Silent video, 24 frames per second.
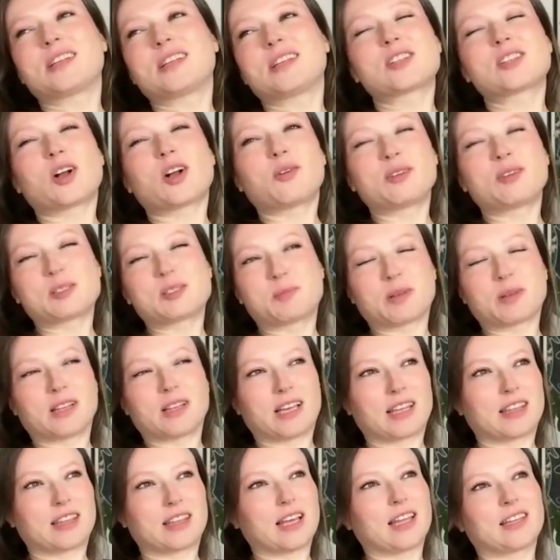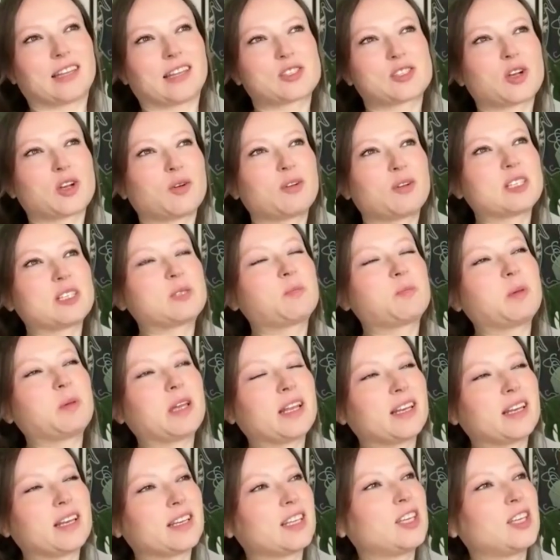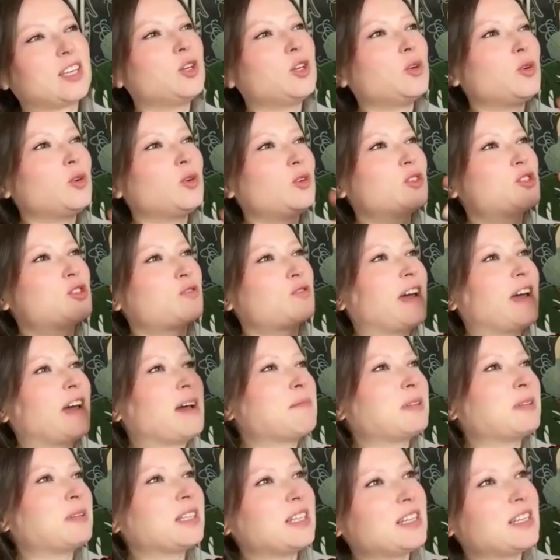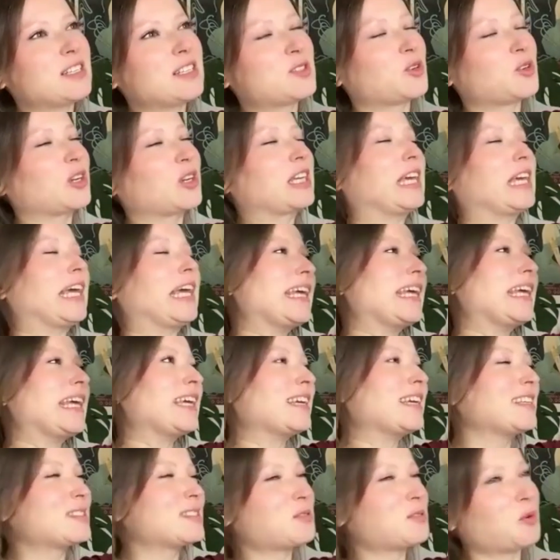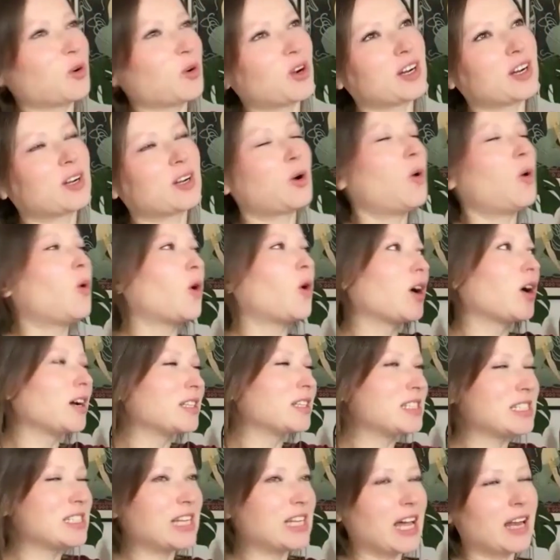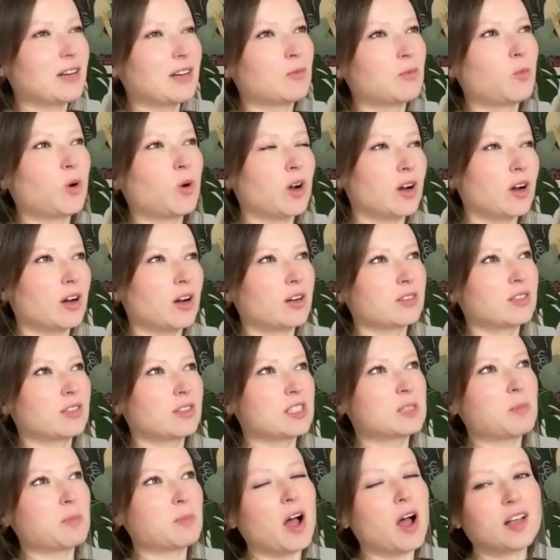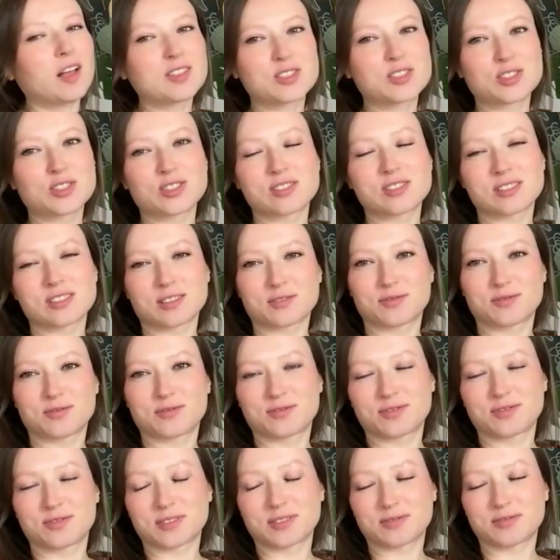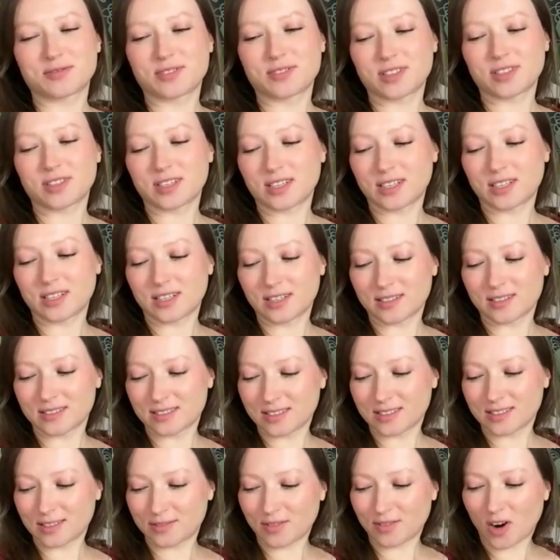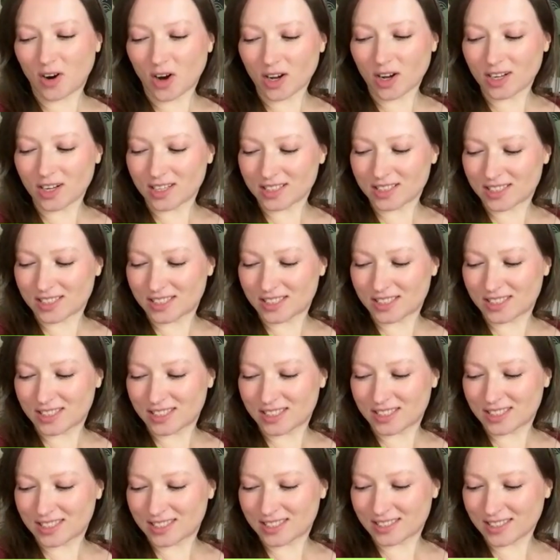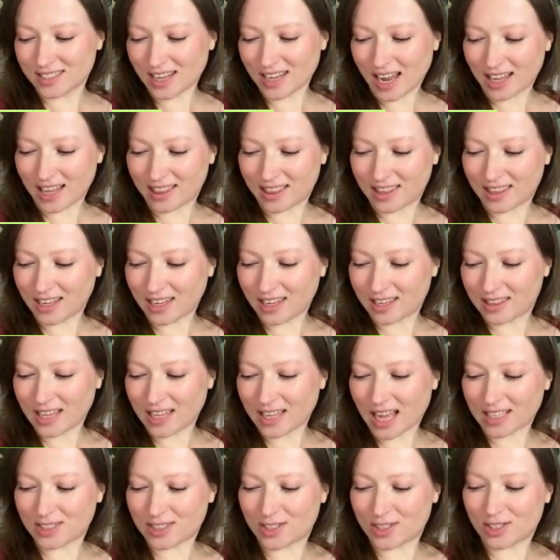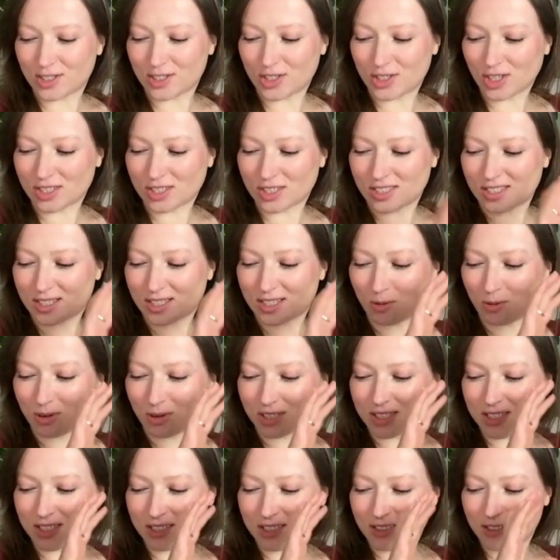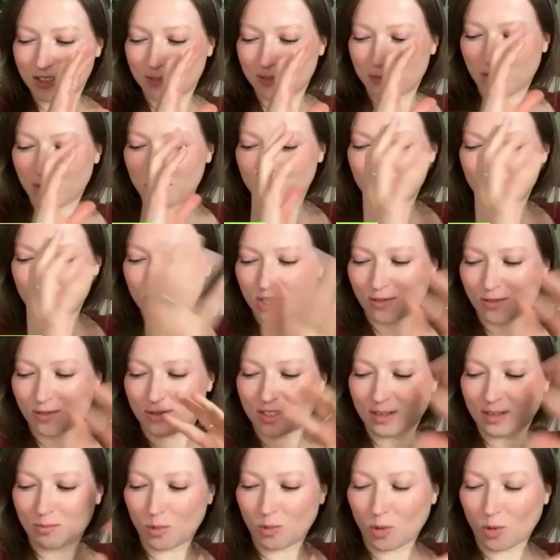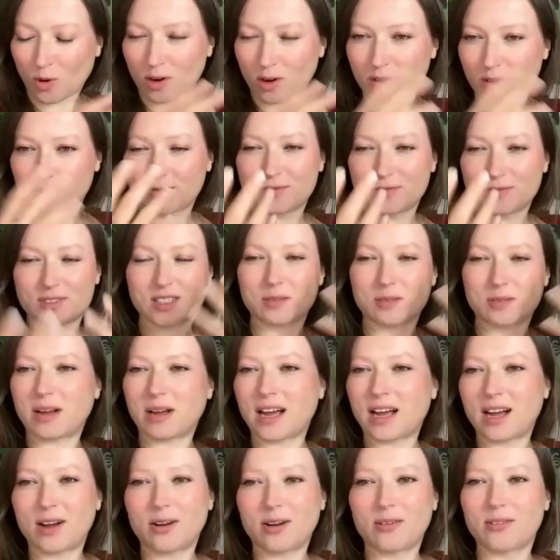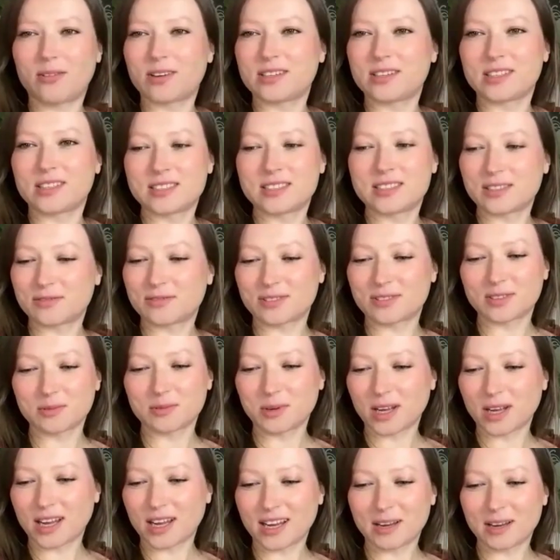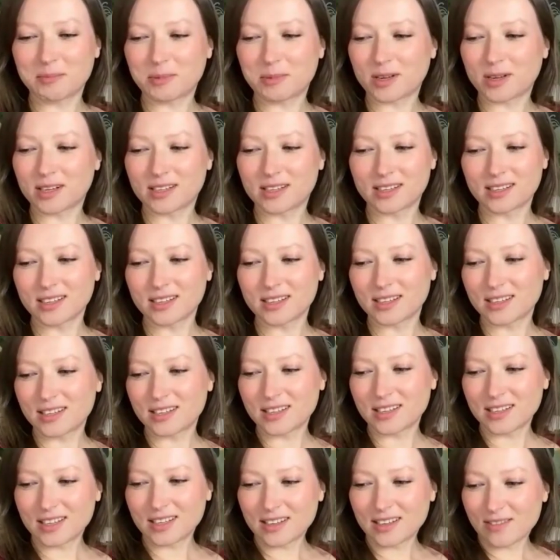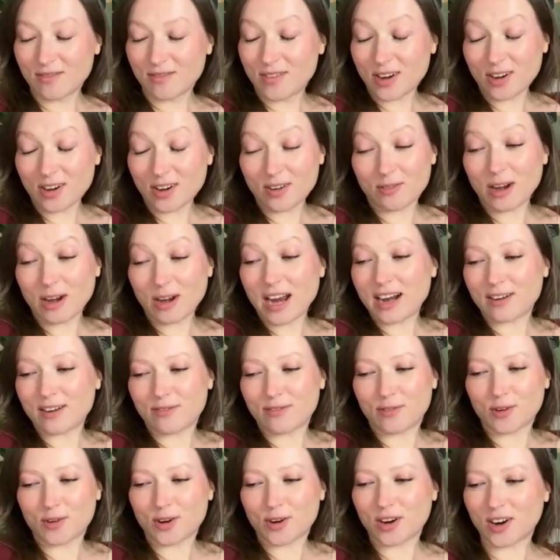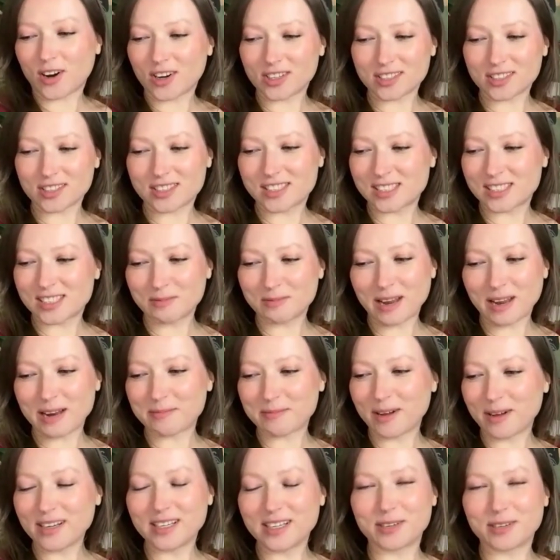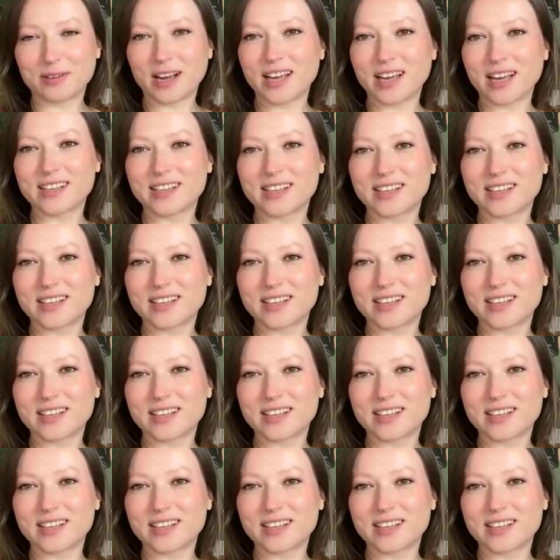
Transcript: It's always been like that. There's always been huge families or kings or courts that were the sponsors of of uh, of artists. I think that's just going to maybe shift and morph somehow in a different way, but. Very rare for artists to make money, right?